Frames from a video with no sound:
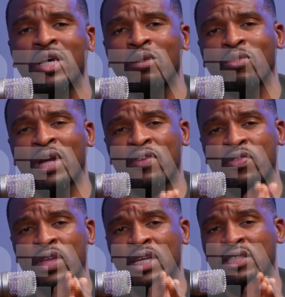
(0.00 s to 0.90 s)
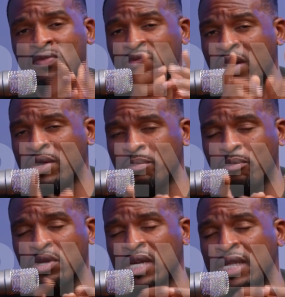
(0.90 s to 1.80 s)
But I think it's very
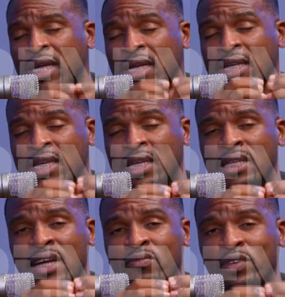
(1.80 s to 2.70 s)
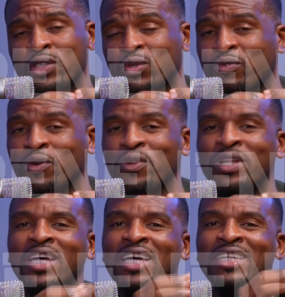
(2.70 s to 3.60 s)
important and key that first of all,
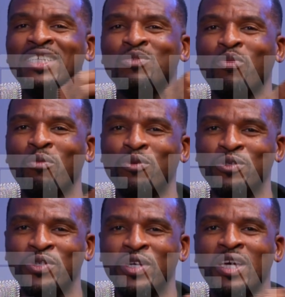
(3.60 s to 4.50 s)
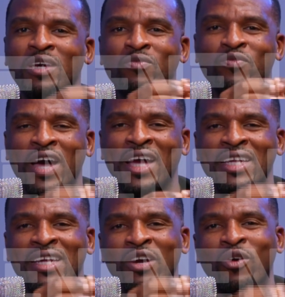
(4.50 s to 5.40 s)
it is purpose.
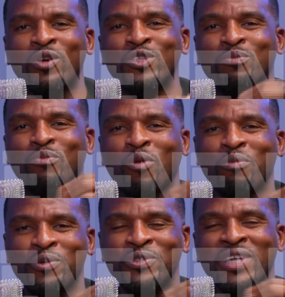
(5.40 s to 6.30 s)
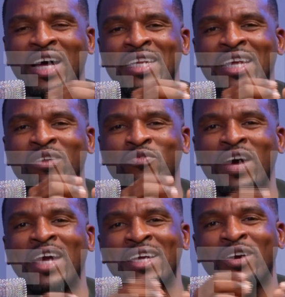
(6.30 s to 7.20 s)
Find God's purpose and then
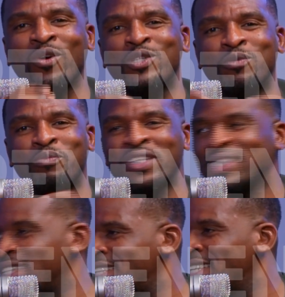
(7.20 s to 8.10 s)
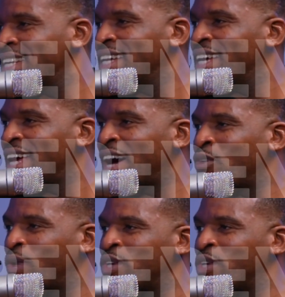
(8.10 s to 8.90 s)
find God's person. And when you